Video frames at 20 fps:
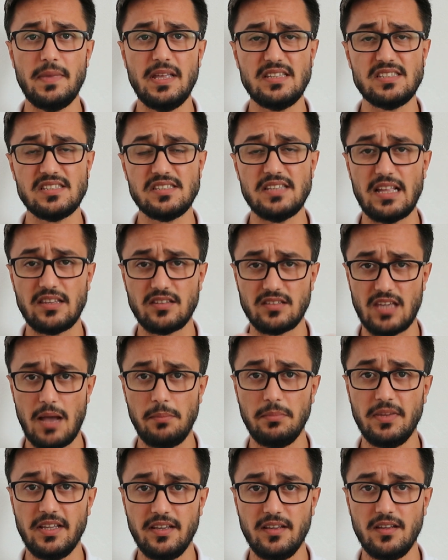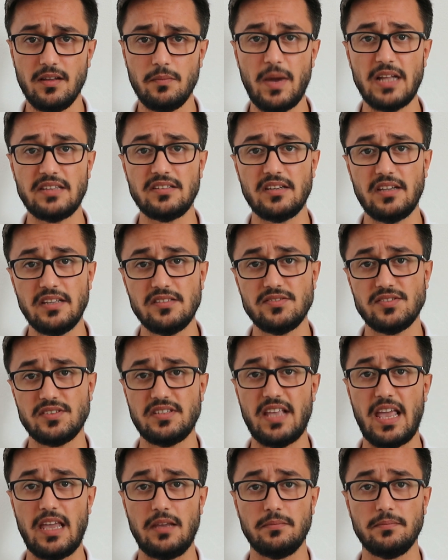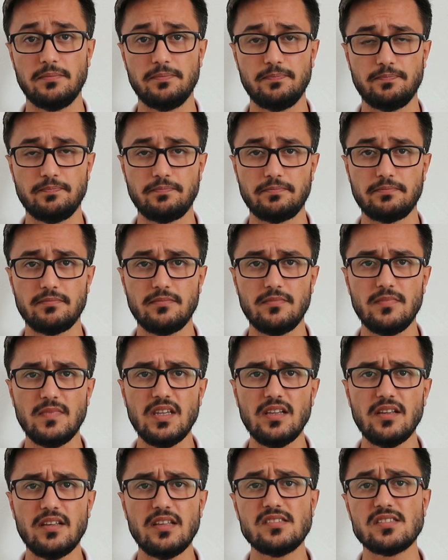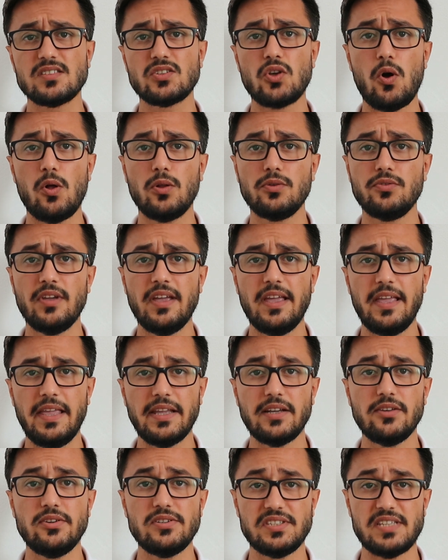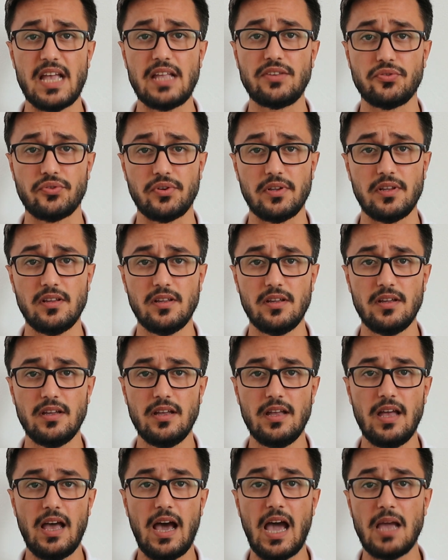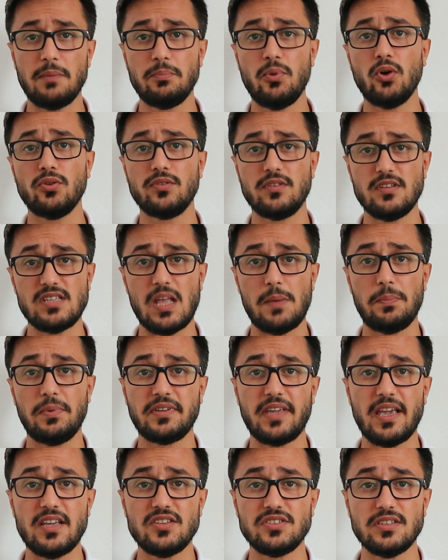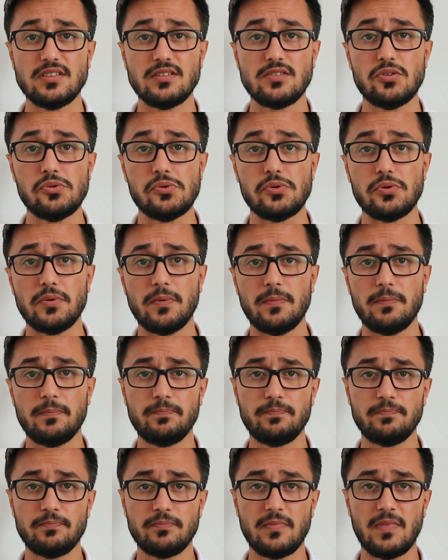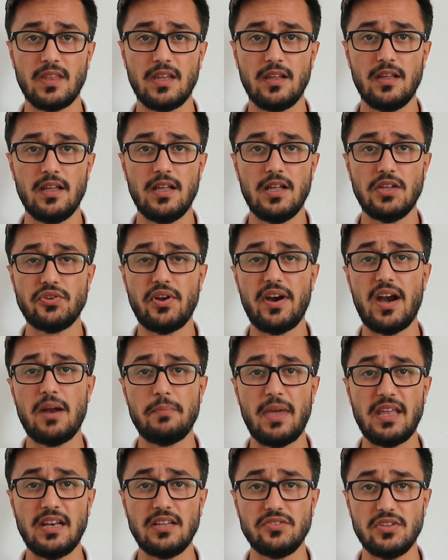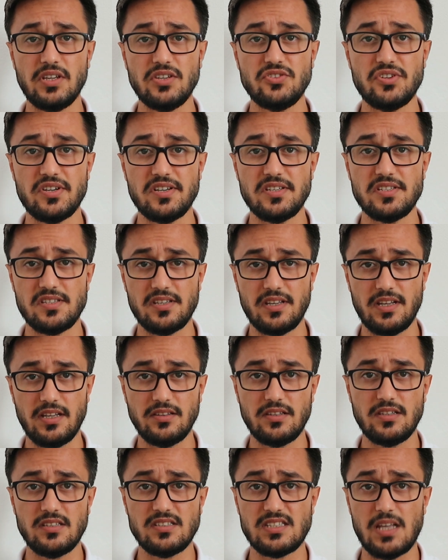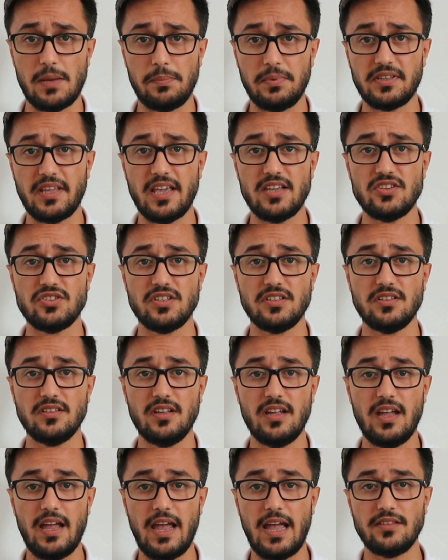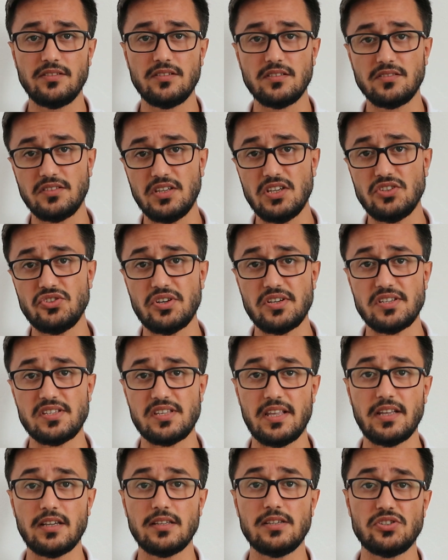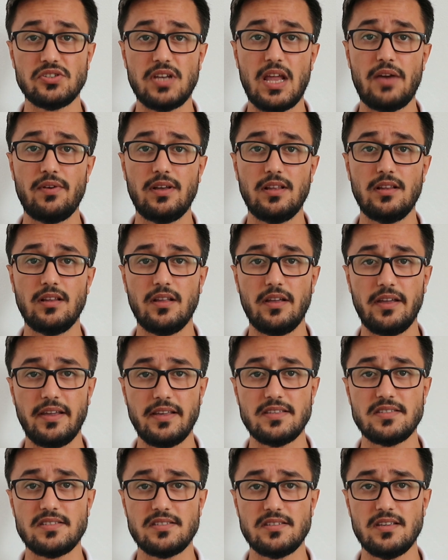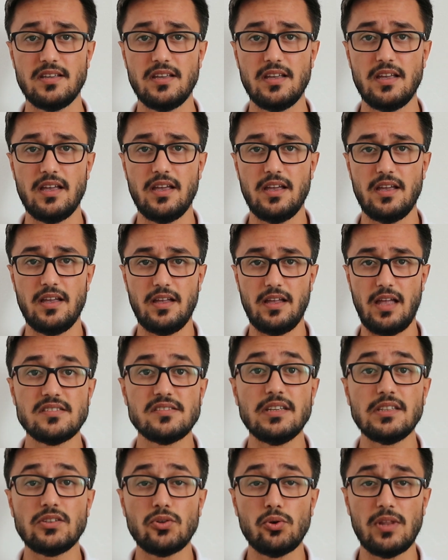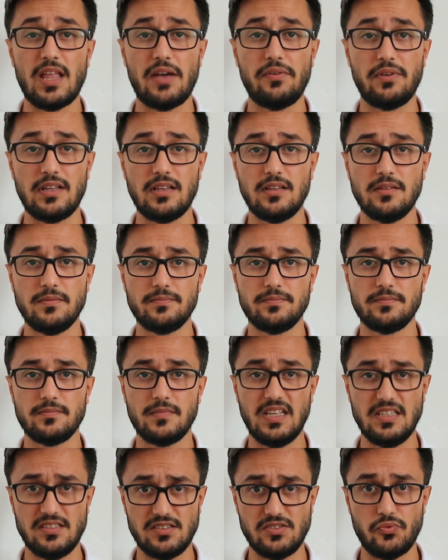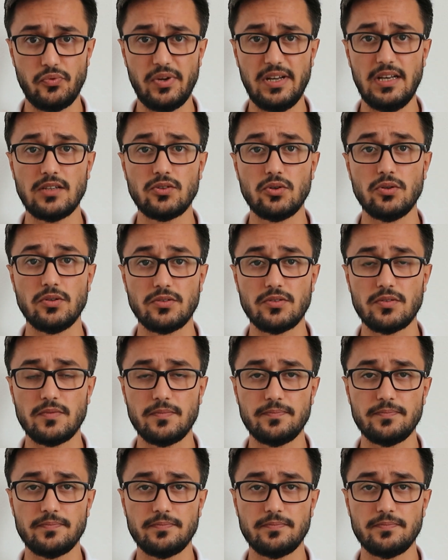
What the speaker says: It's not Cambly, but it's same. It's called English Central. I bought this application too. There are many teachers in this application and the teacher's English level is C2 level. It's really good.